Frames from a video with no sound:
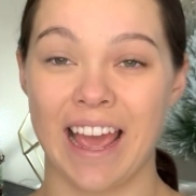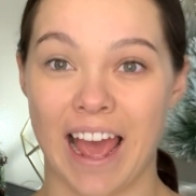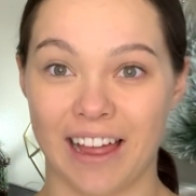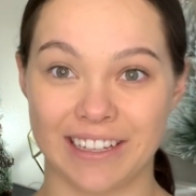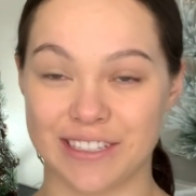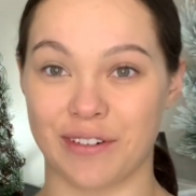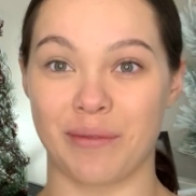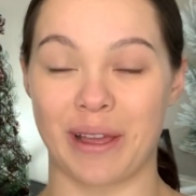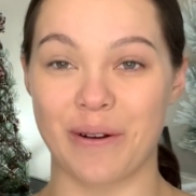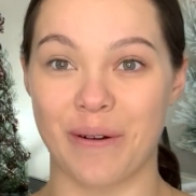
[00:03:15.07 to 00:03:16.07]
at least from
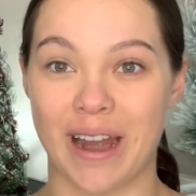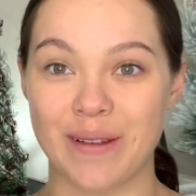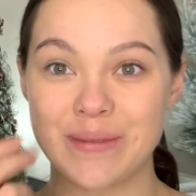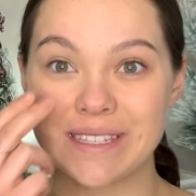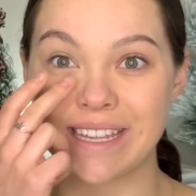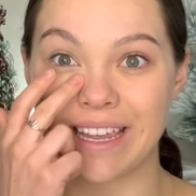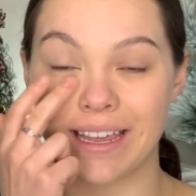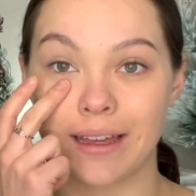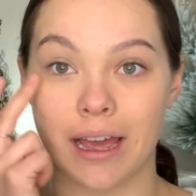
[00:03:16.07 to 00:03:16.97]
where I'm seeing.